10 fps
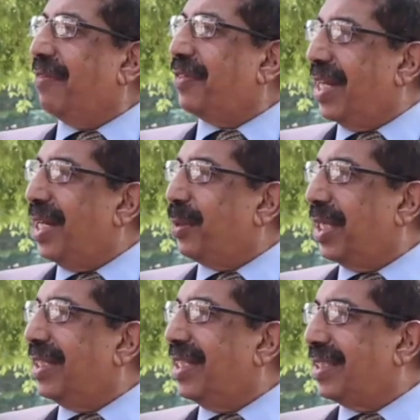I have
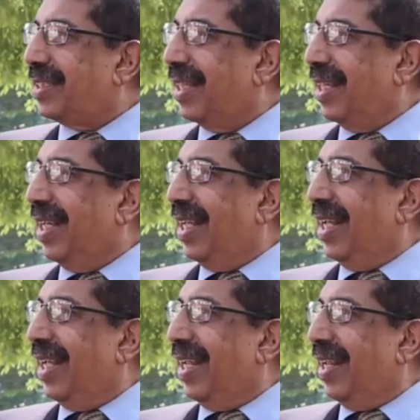saluted this
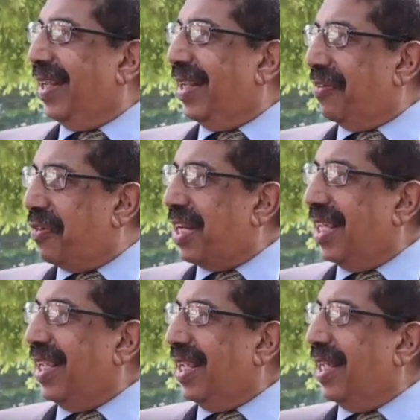
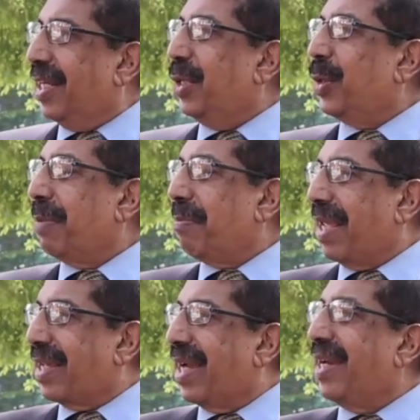tree
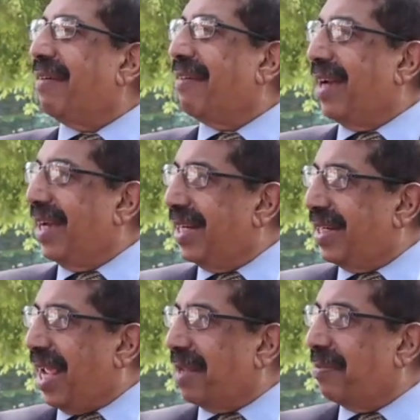during my cadet
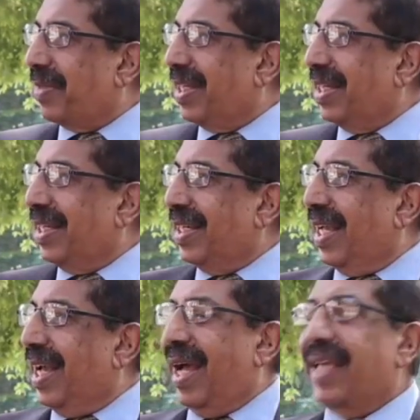training time.
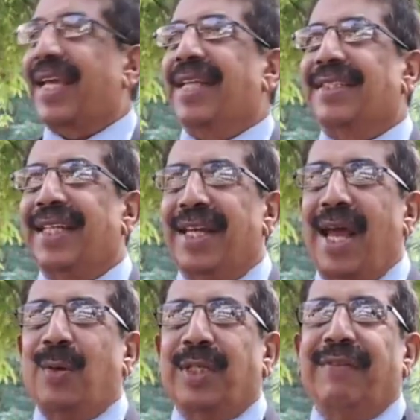You can
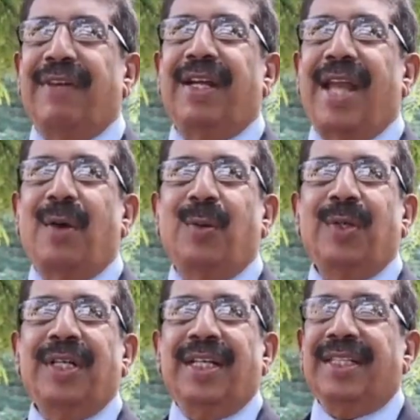see now, even
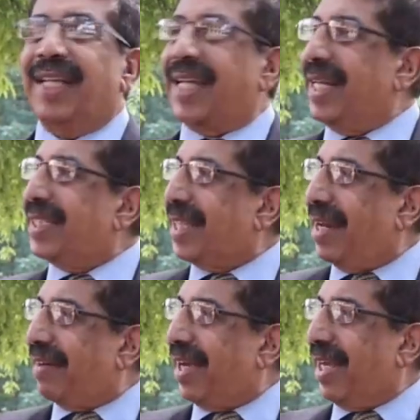now, the
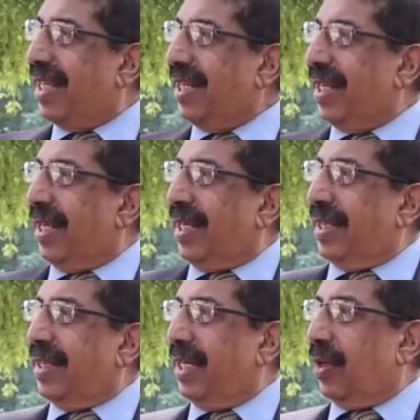cadets are training.
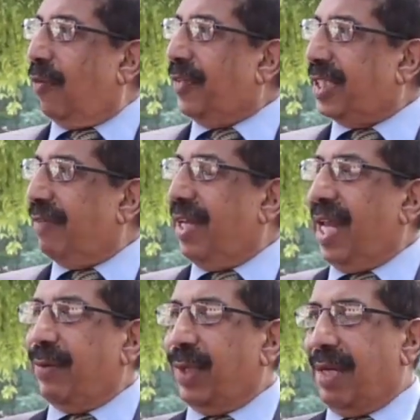The
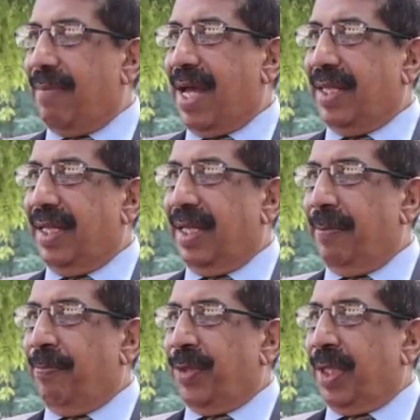officer will have to
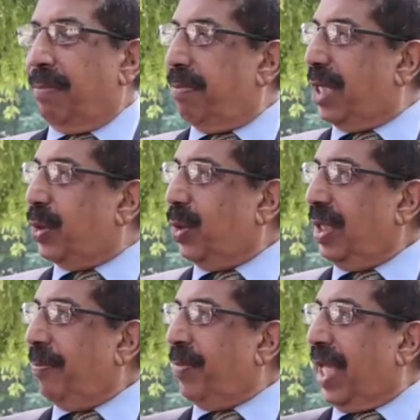command the
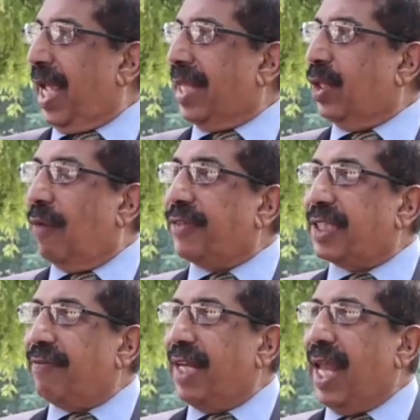platoon, and
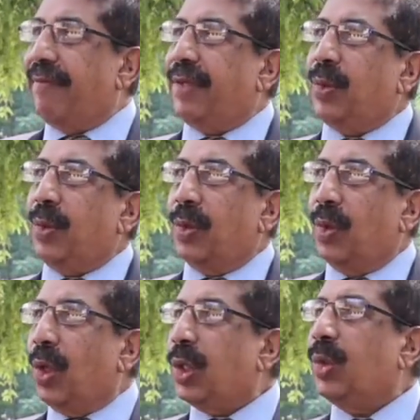the officer will have
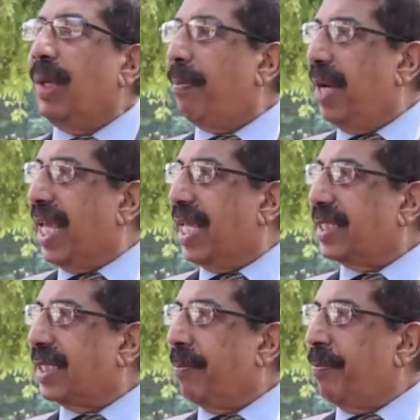to go to a
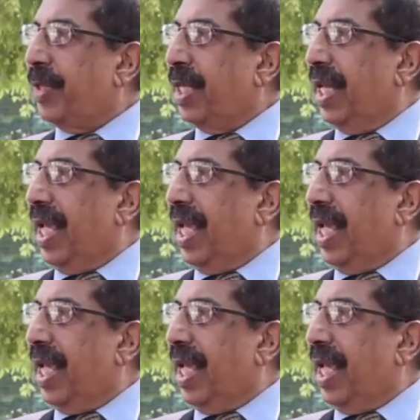place